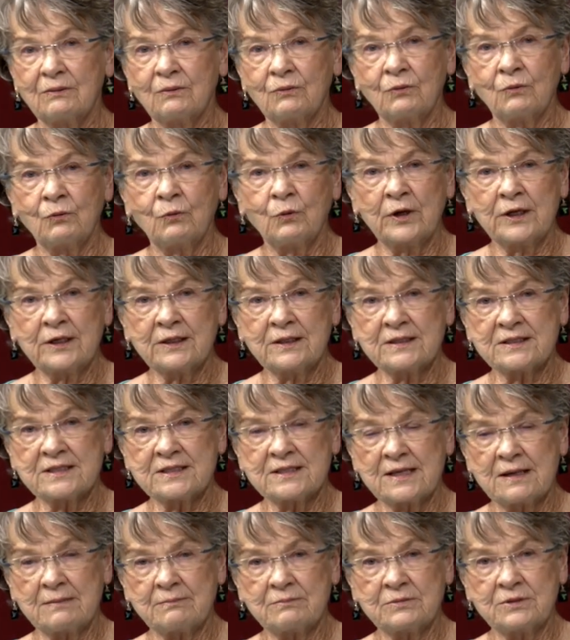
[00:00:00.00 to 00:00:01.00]

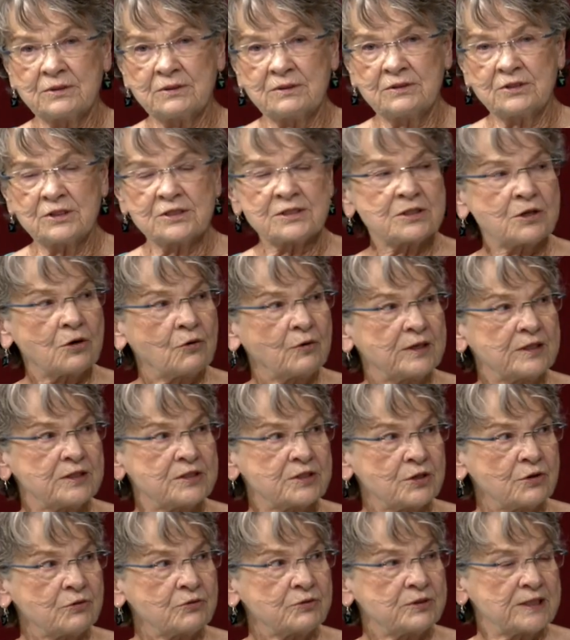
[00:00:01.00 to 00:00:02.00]
witness them just going
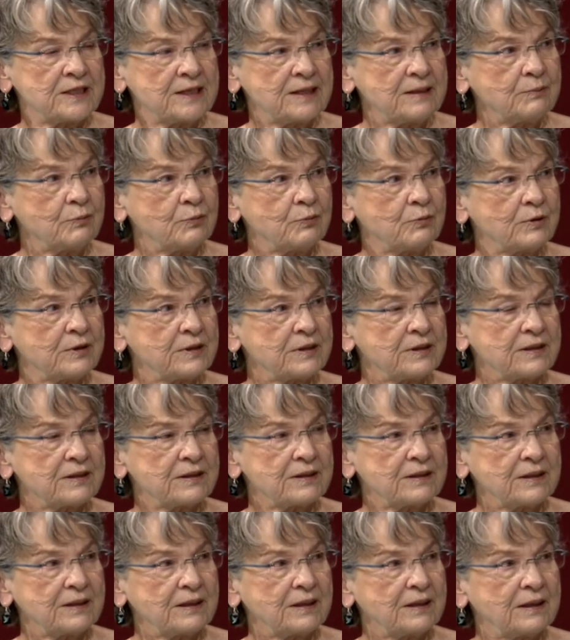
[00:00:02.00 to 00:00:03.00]
so deep
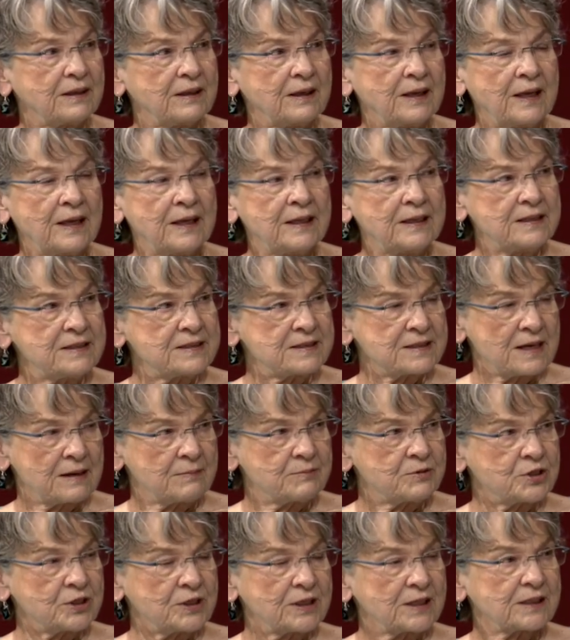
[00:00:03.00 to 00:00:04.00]
with any
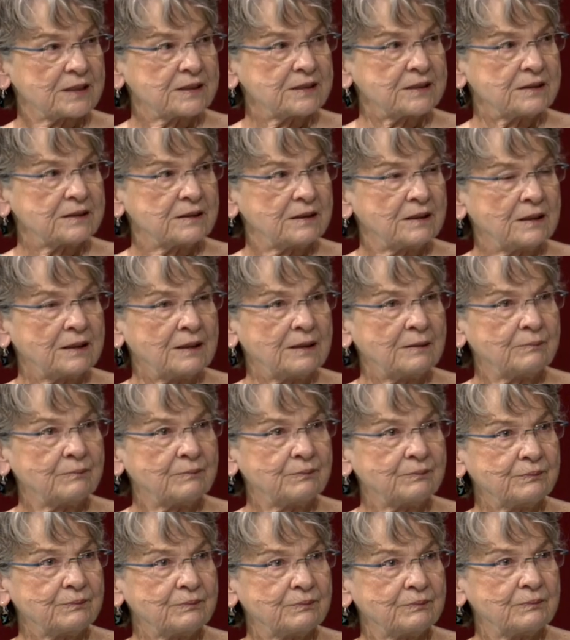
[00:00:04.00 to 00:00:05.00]
subject.
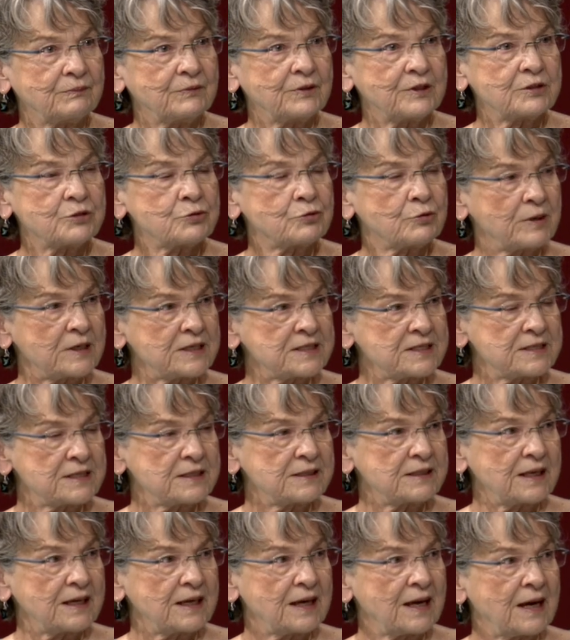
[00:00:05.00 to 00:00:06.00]
The trust
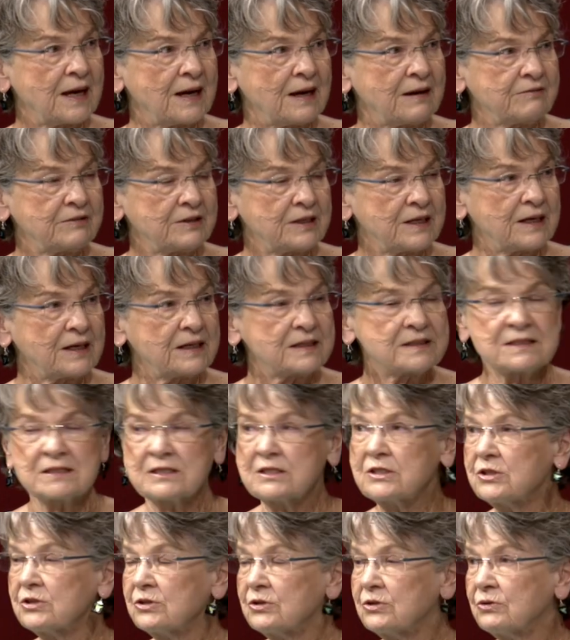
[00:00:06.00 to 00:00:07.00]
that they have in us
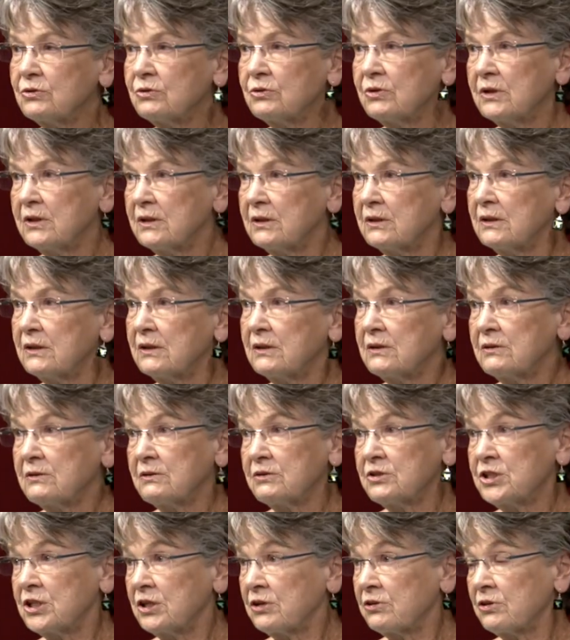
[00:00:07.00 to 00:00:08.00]
to
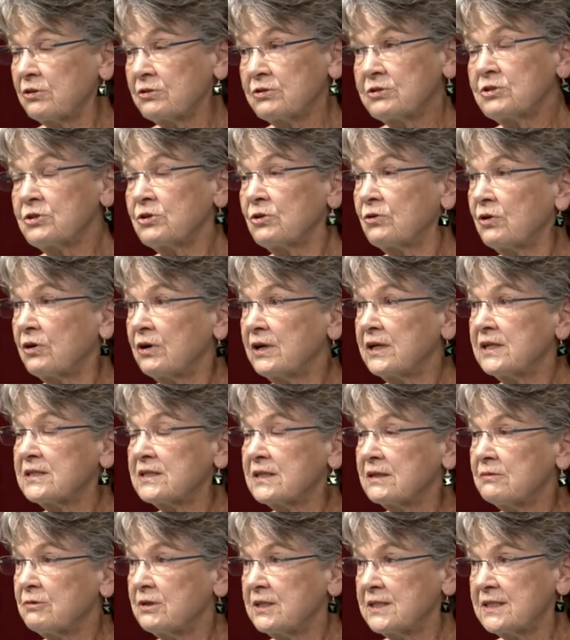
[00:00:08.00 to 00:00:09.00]
share their
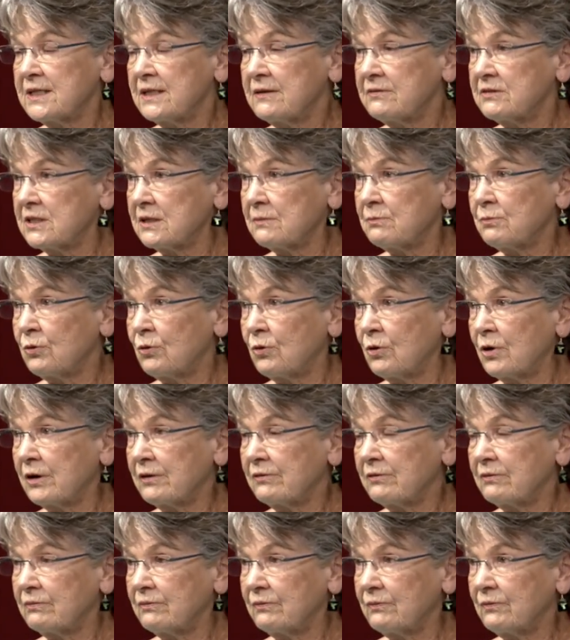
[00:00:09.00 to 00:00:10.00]
stories and receive
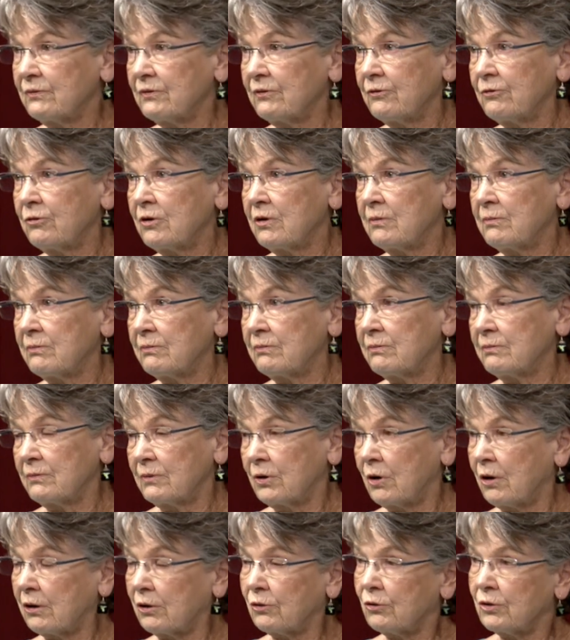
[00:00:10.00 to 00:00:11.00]
support from
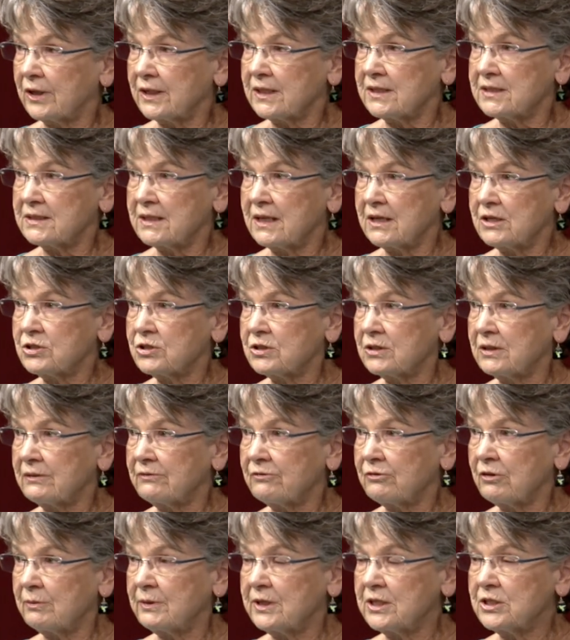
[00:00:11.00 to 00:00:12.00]
our organization
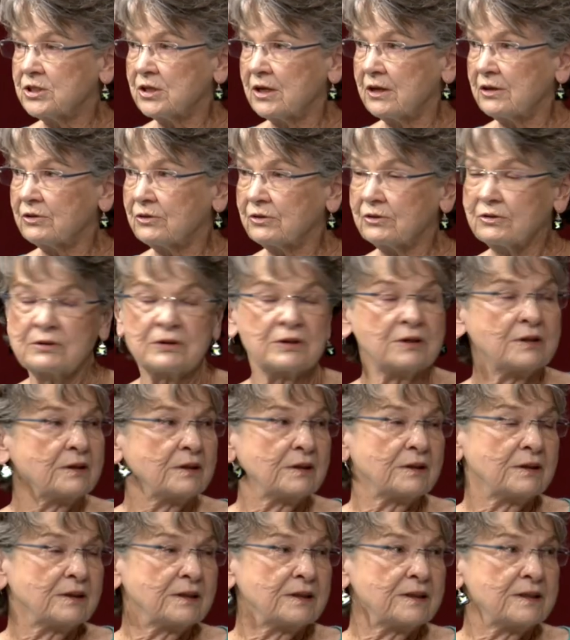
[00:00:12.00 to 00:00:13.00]
and from each other
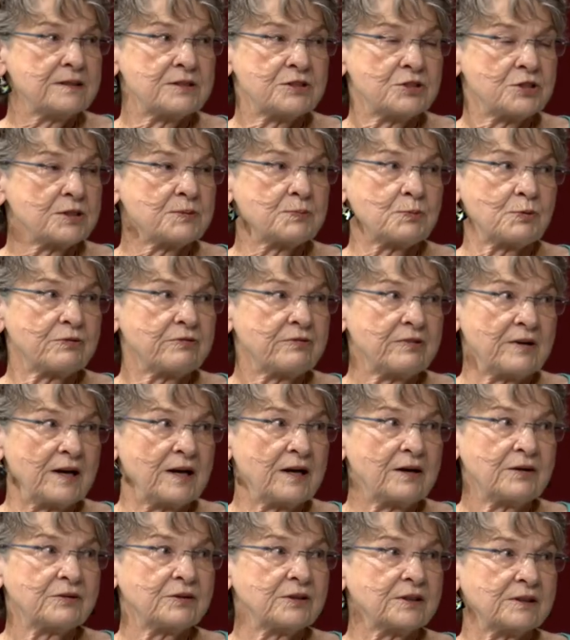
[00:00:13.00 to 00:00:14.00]
is just
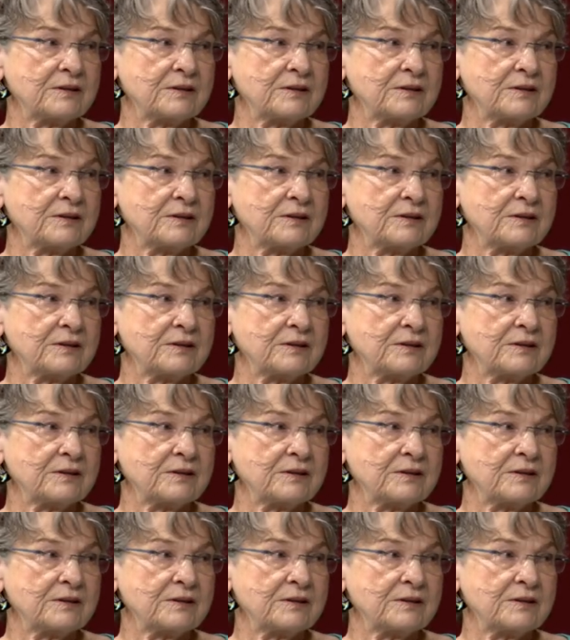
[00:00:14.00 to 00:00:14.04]
profound.